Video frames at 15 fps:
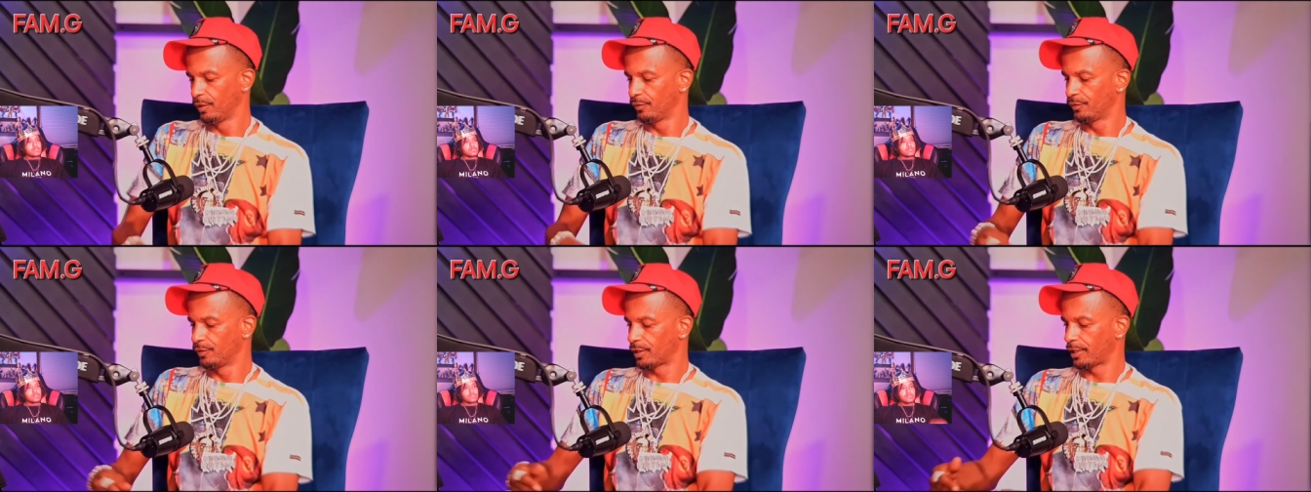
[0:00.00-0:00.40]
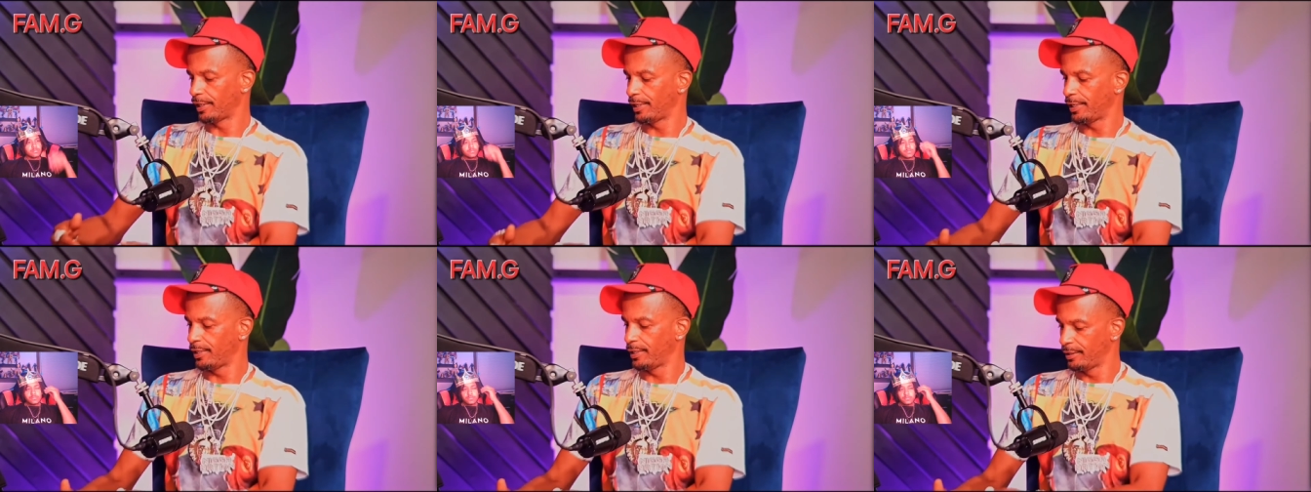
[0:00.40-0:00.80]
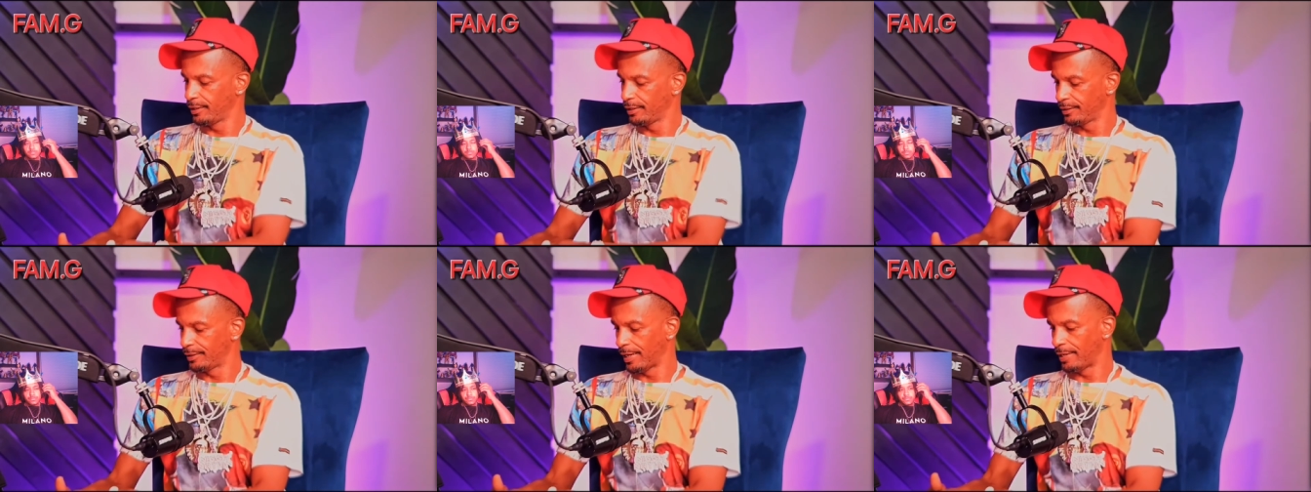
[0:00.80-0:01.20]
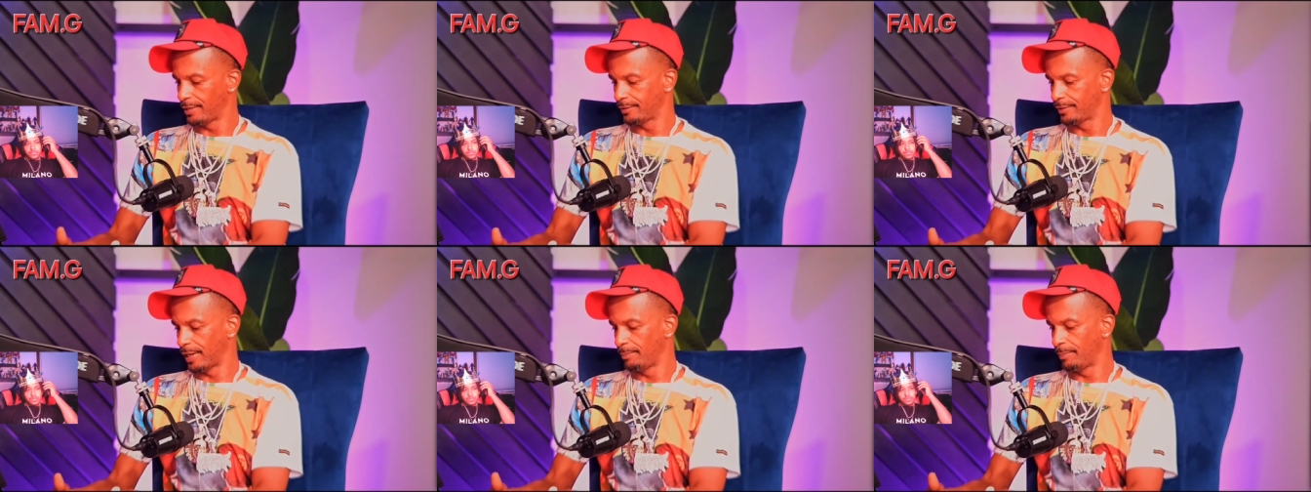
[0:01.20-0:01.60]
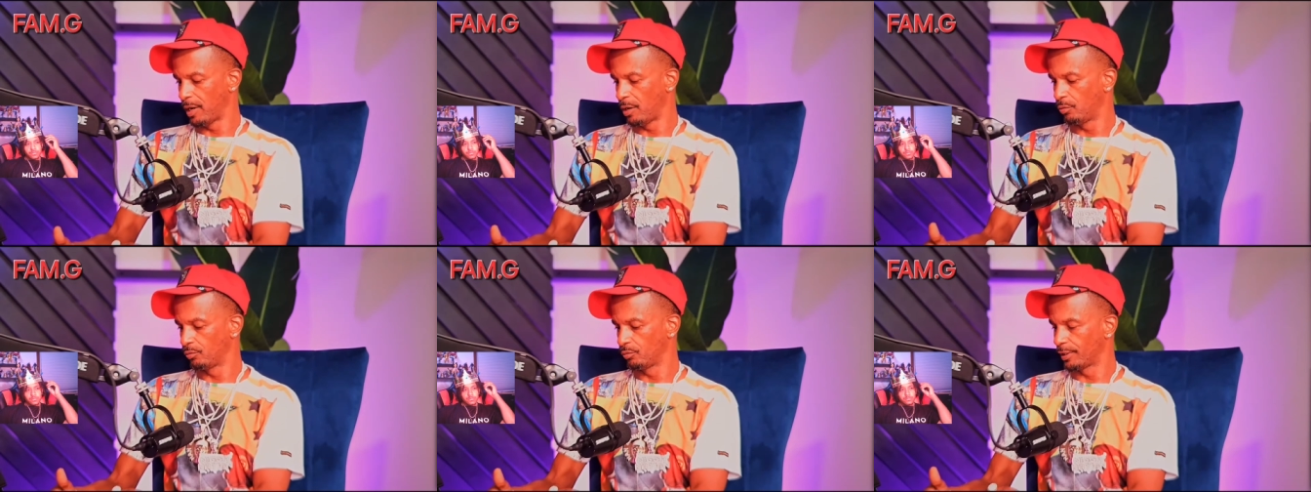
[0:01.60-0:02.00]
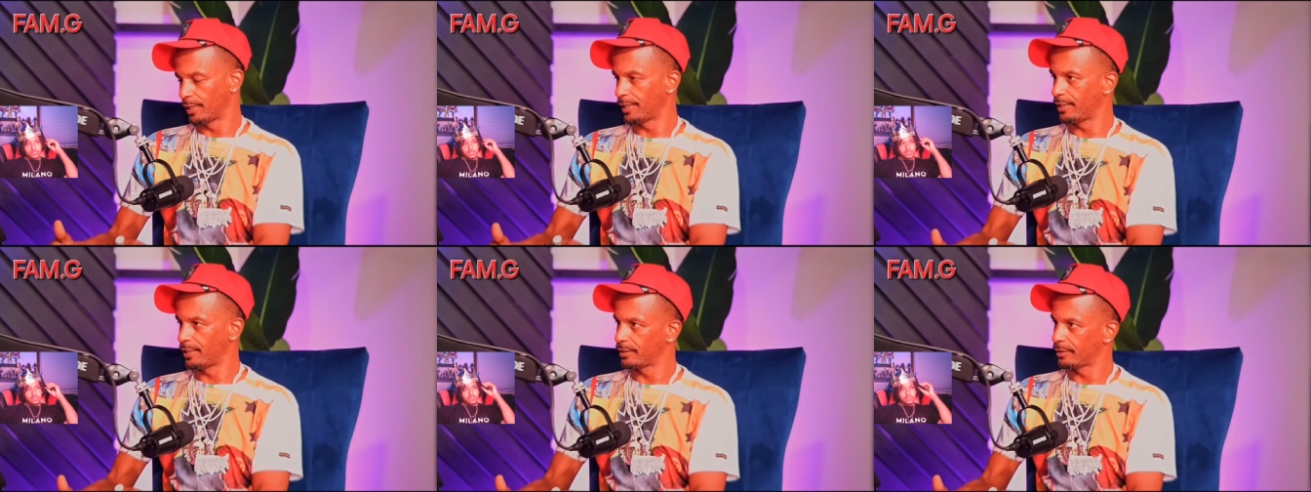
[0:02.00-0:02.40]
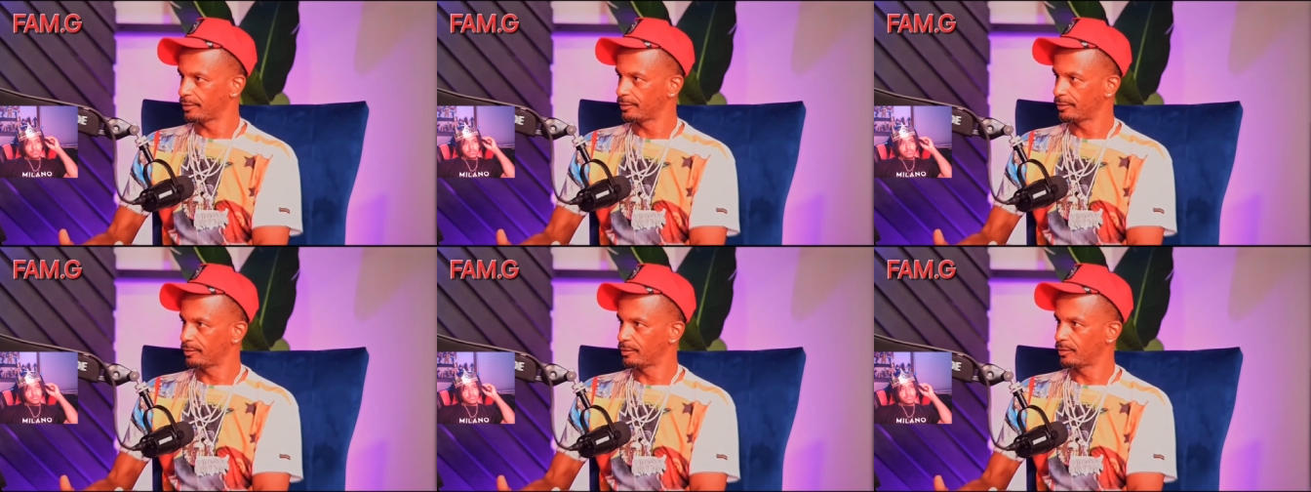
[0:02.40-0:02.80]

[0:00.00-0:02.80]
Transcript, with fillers: The Klan, nigga, they bought land.